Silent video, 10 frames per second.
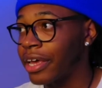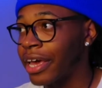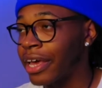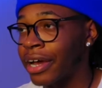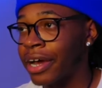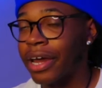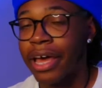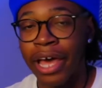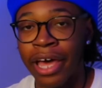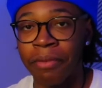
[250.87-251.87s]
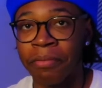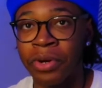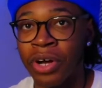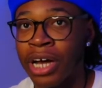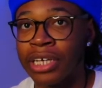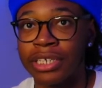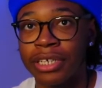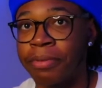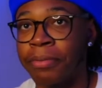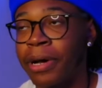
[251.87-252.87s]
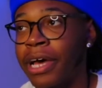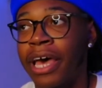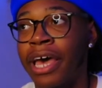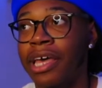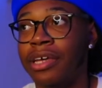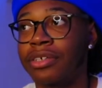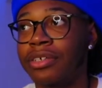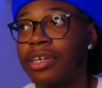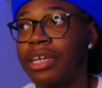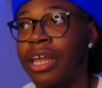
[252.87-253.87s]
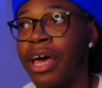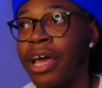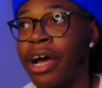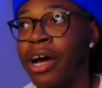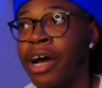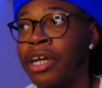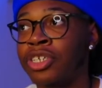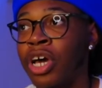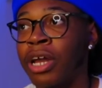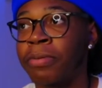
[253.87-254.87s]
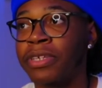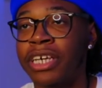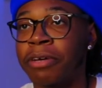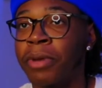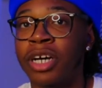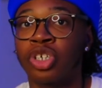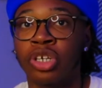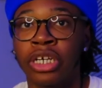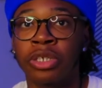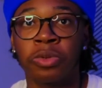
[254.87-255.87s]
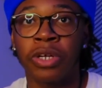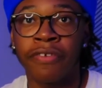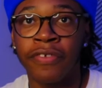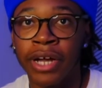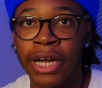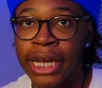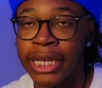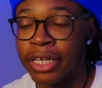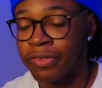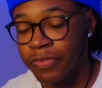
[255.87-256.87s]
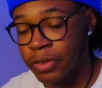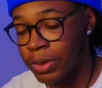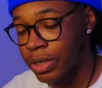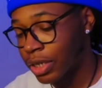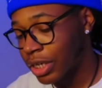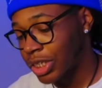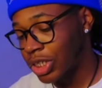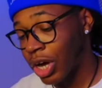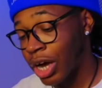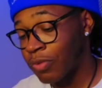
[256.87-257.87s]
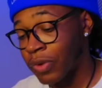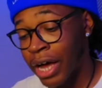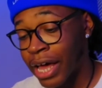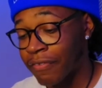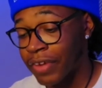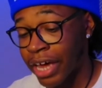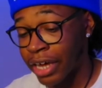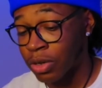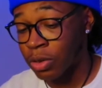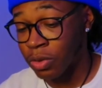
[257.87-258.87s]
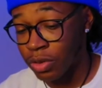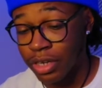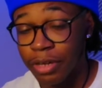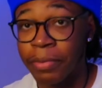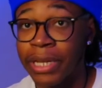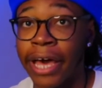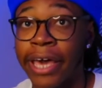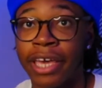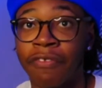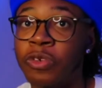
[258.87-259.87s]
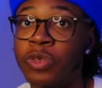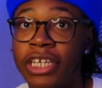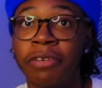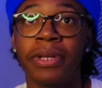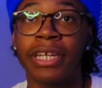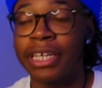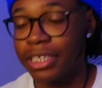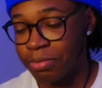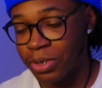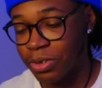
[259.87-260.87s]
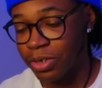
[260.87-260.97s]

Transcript: and I got a hat, bro, I sleep in my hat. Like, I try to protect my jersey or whatever I got in, you feel me? So I have a hat on. But like, if you sleeping in this, bro,